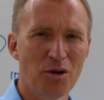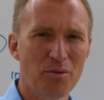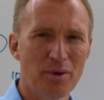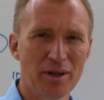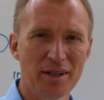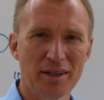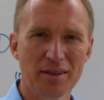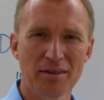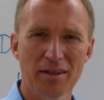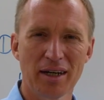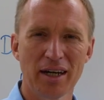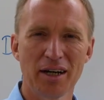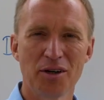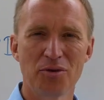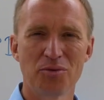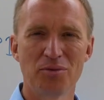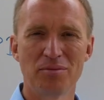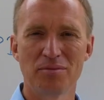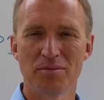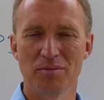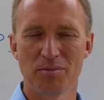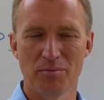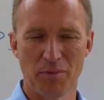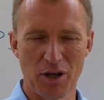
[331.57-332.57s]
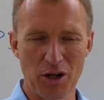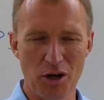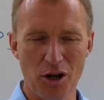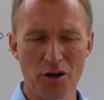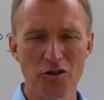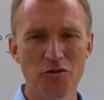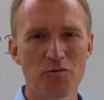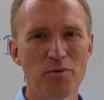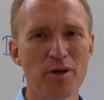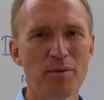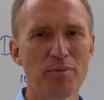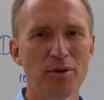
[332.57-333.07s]
a
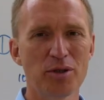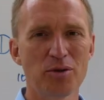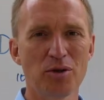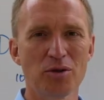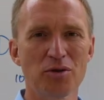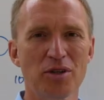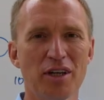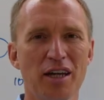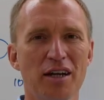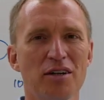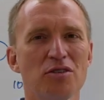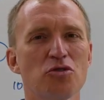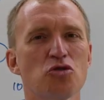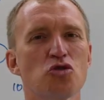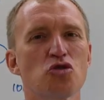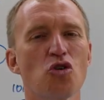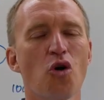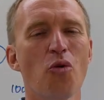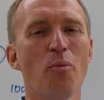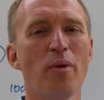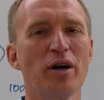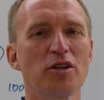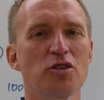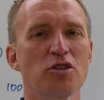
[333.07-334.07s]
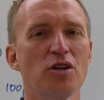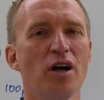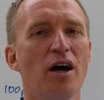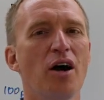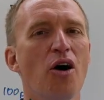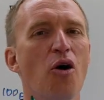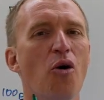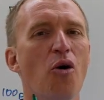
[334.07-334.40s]
lot of people don't care so much